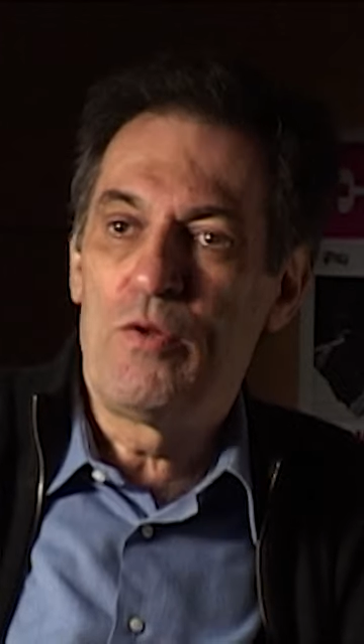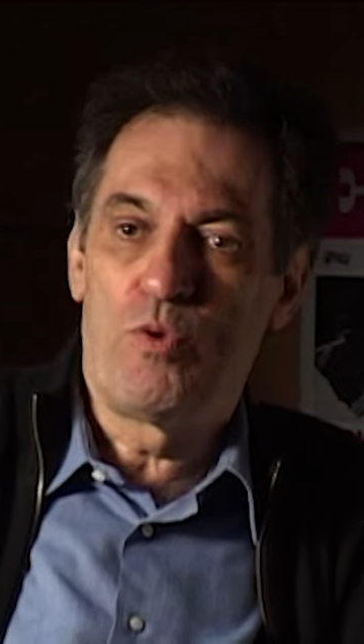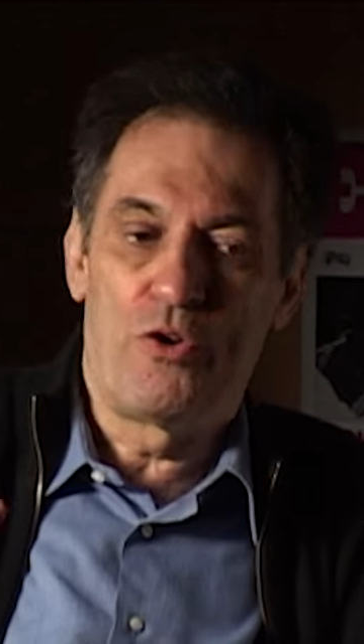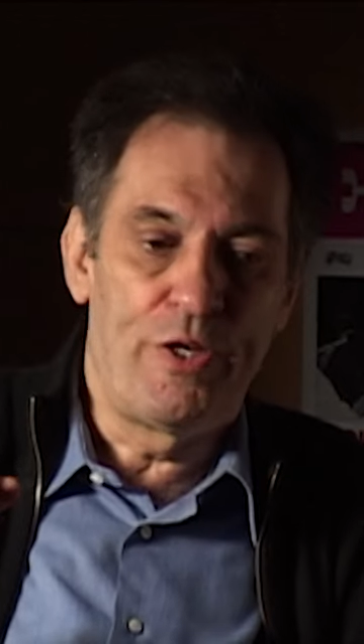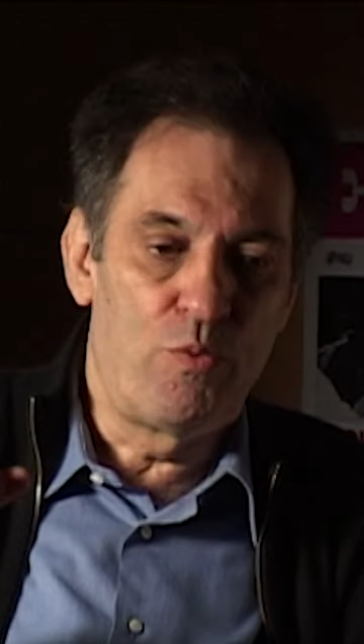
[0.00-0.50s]

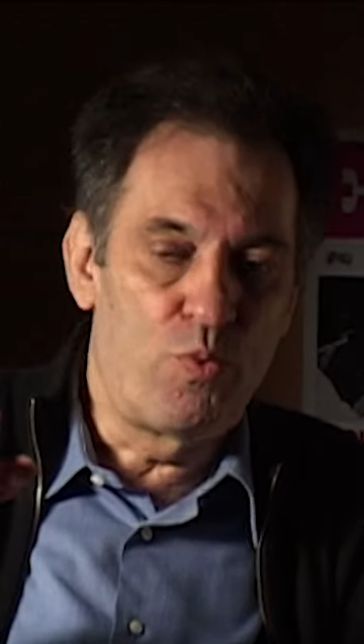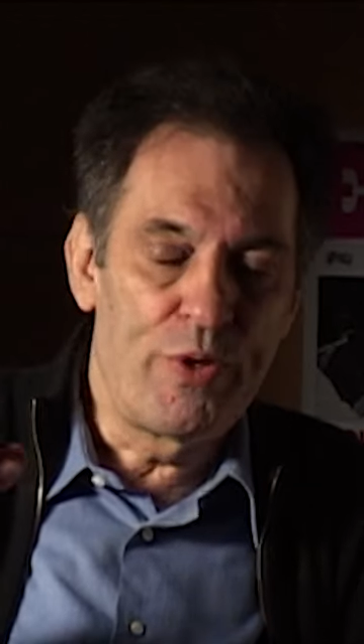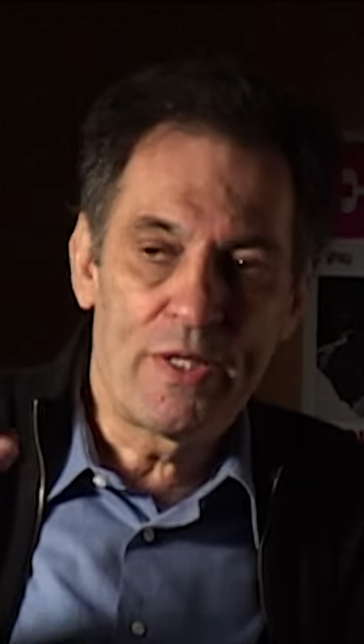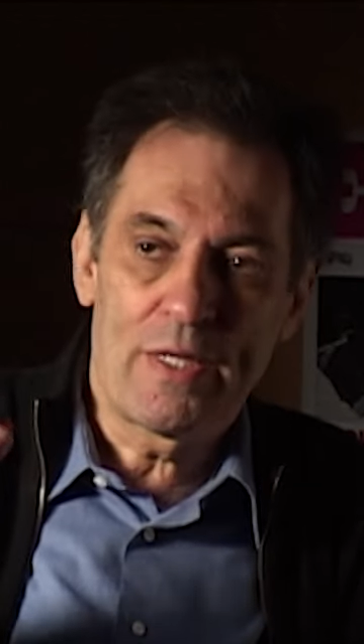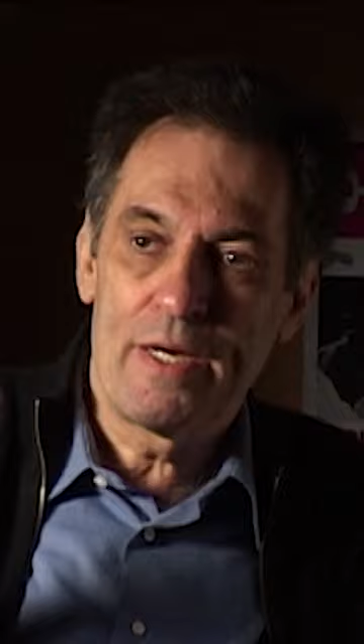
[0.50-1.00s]
where he
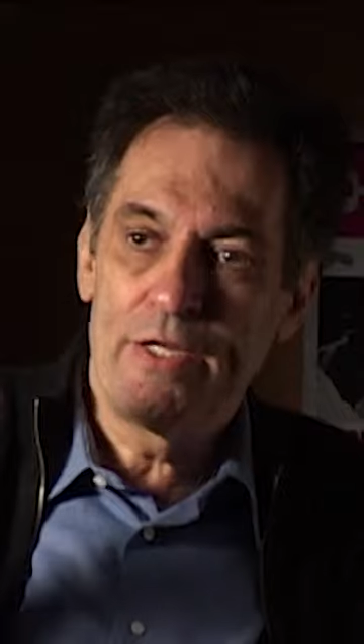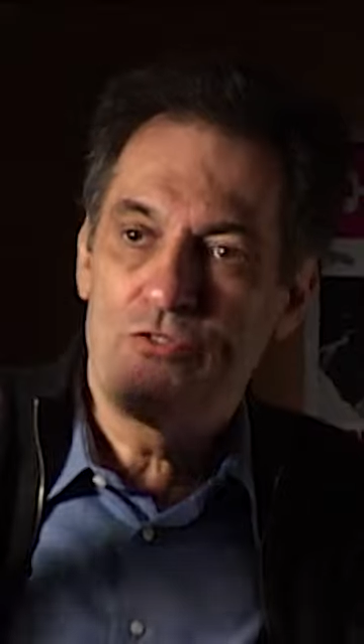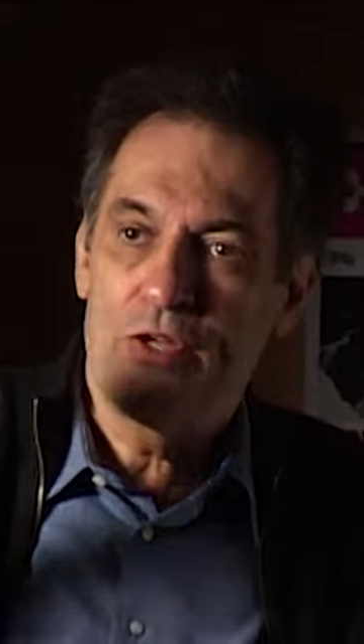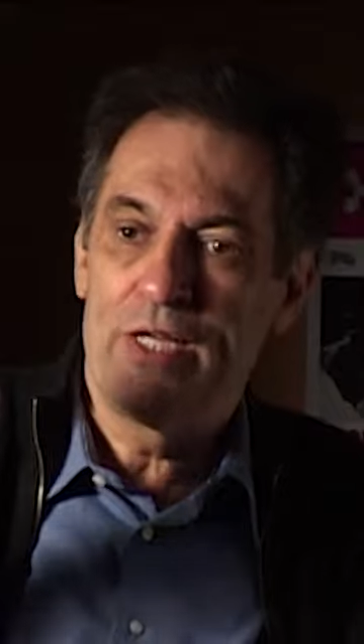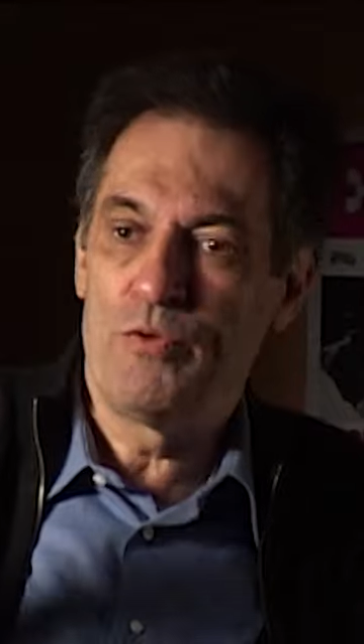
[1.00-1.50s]

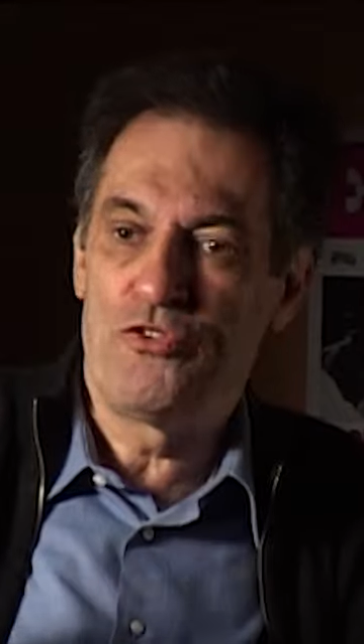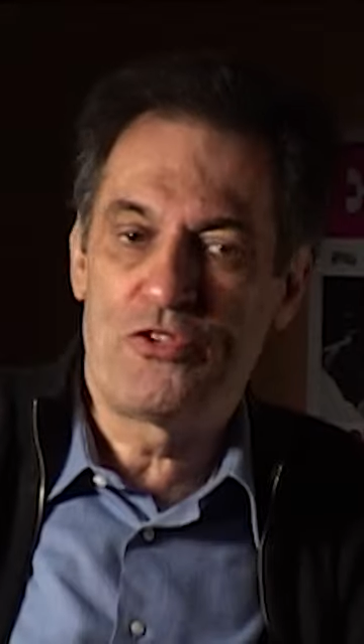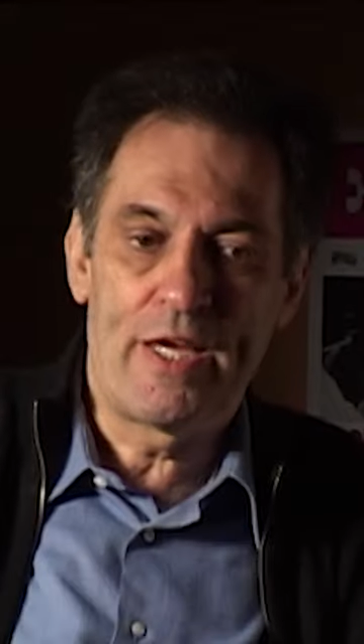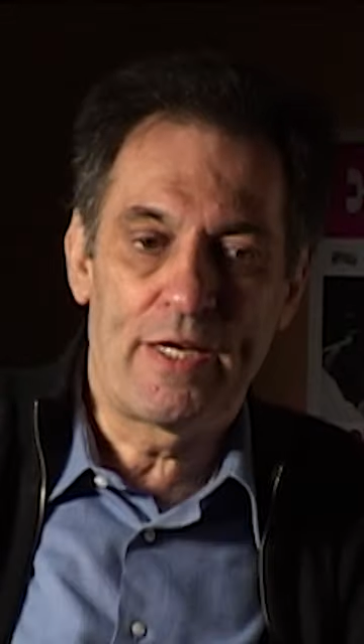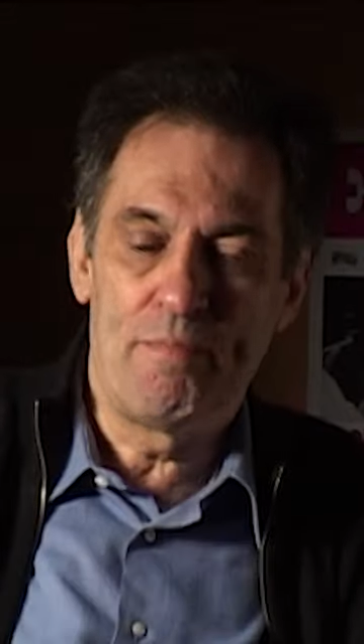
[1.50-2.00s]
realized that he was
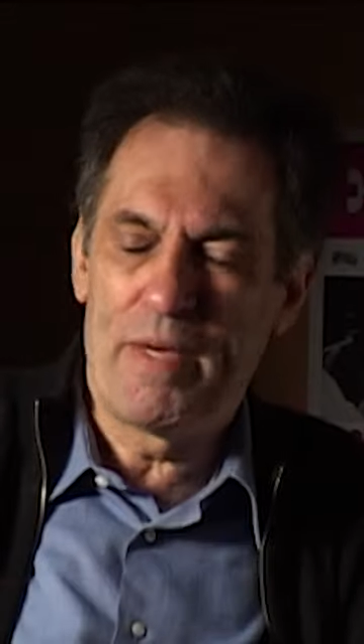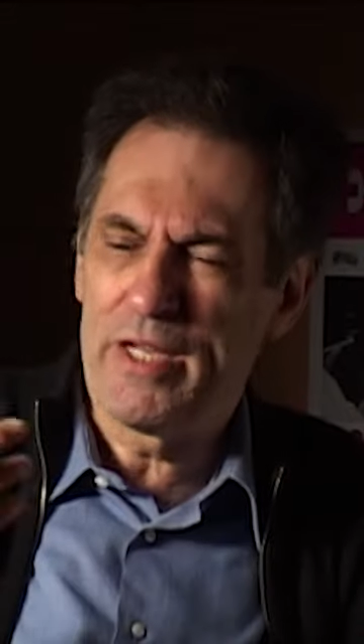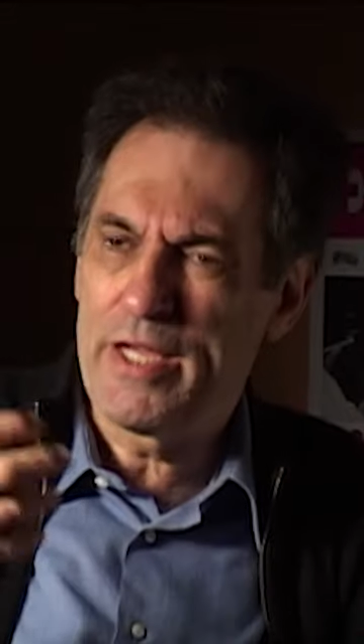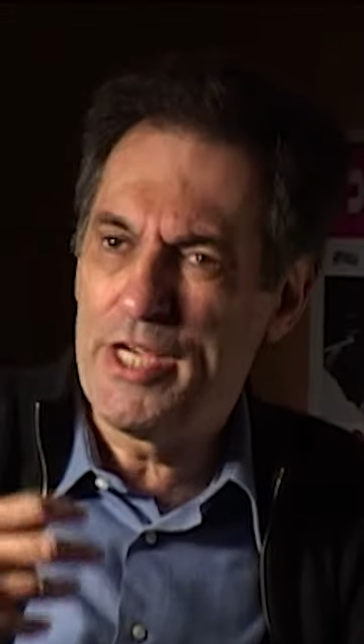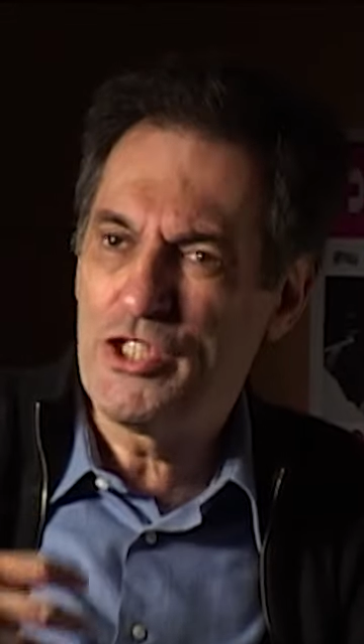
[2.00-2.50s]
taking
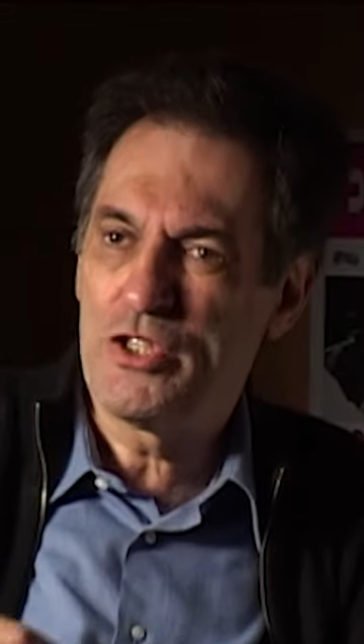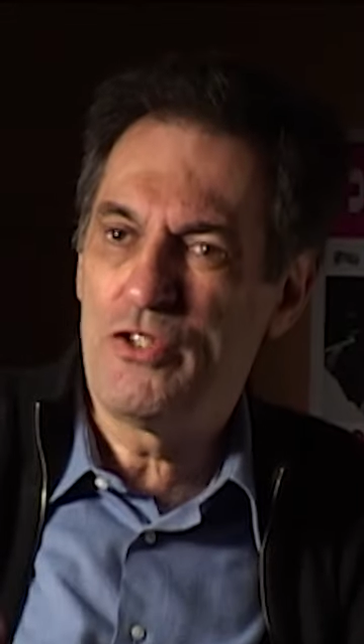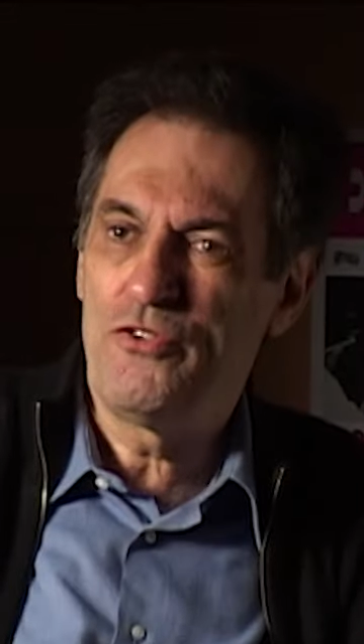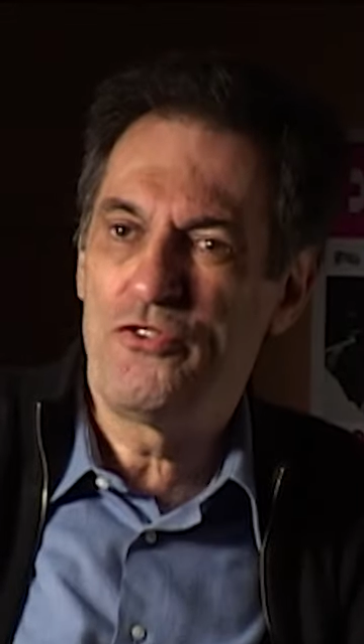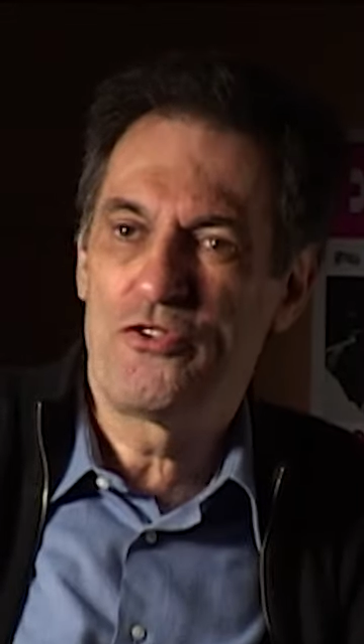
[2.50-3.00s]

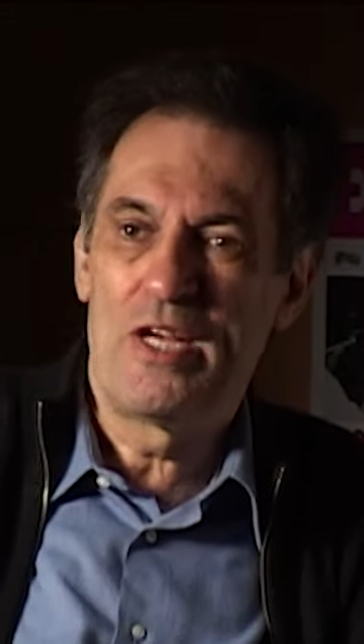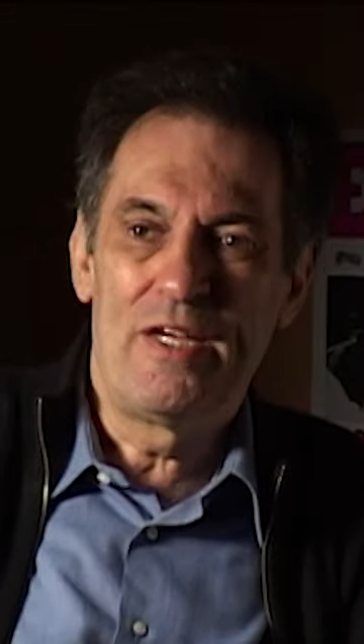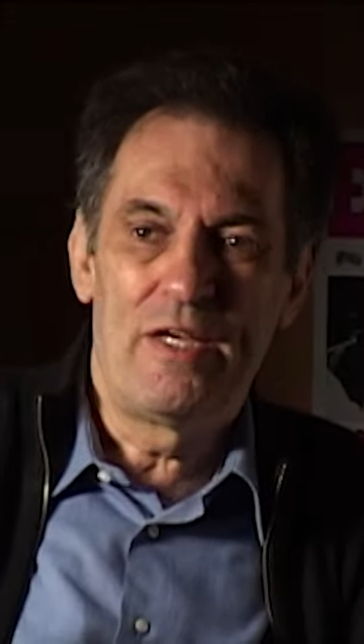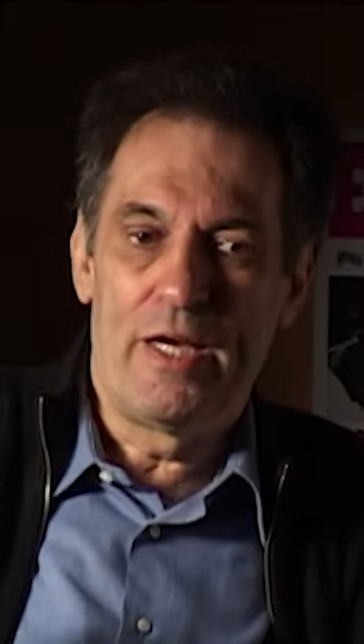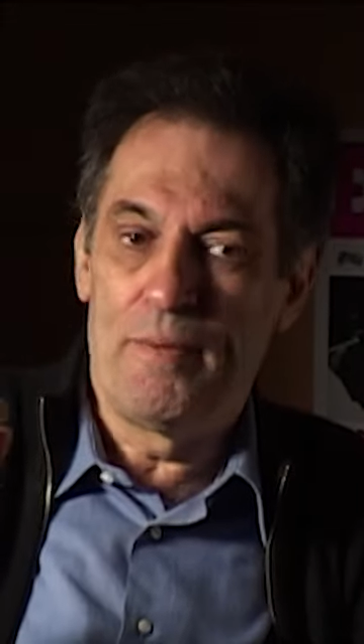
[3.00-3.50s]
medications
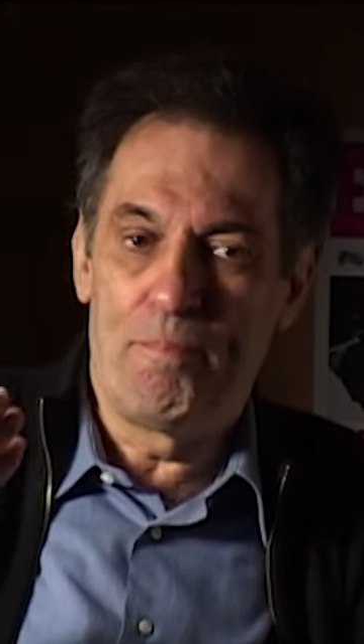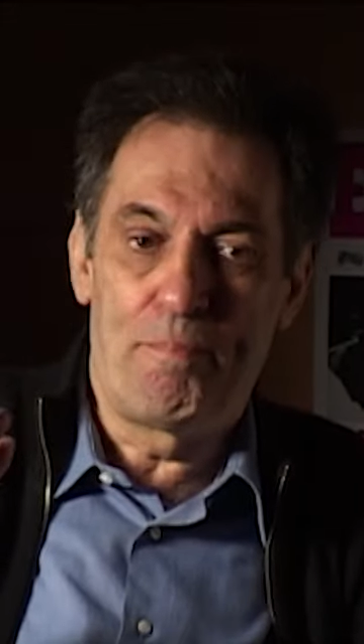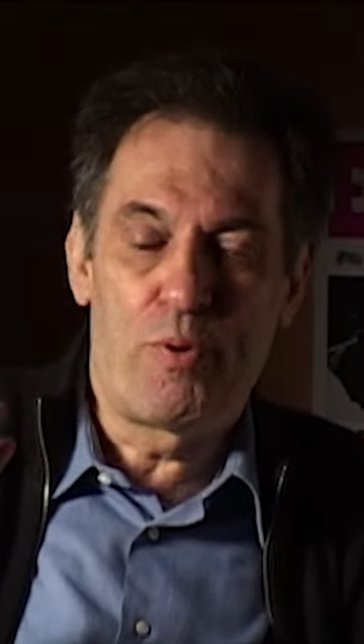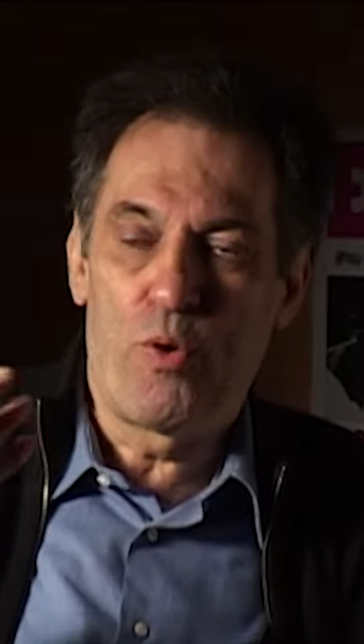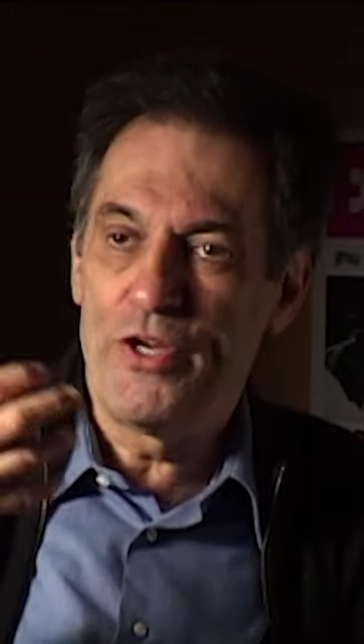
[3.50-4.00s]

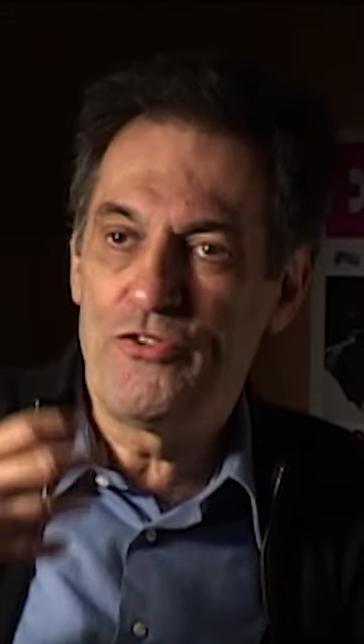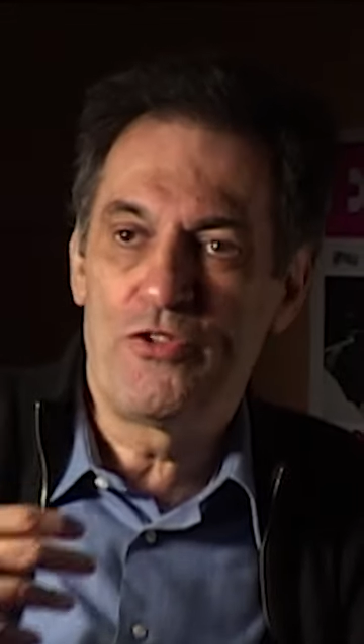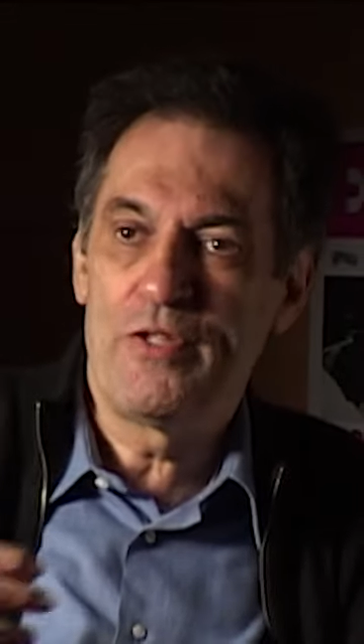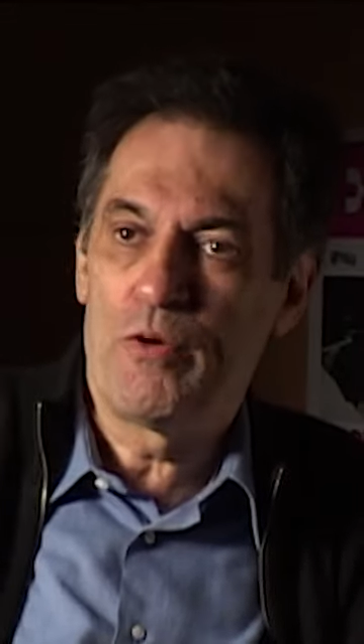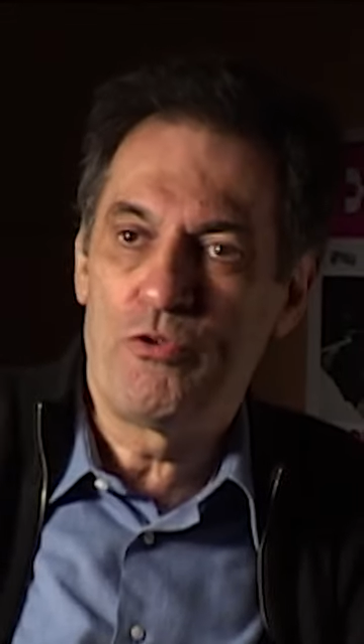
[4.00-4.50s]
and
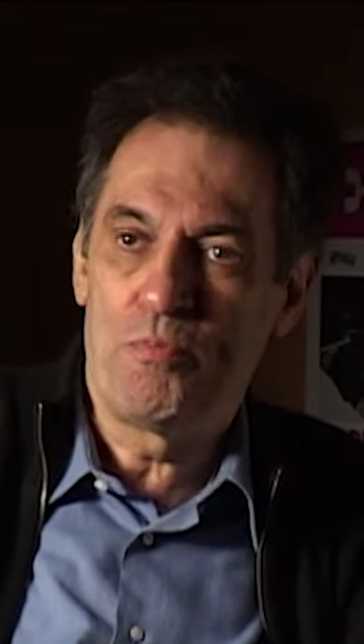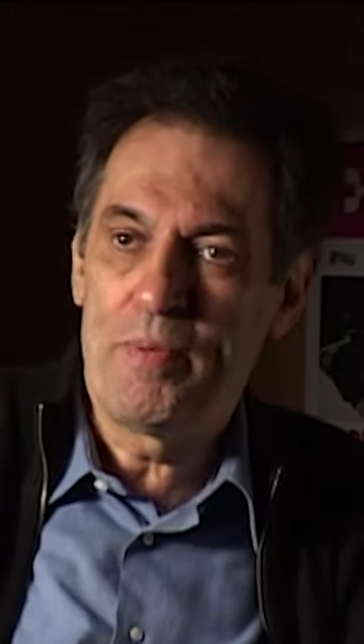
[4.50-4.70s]
poison that was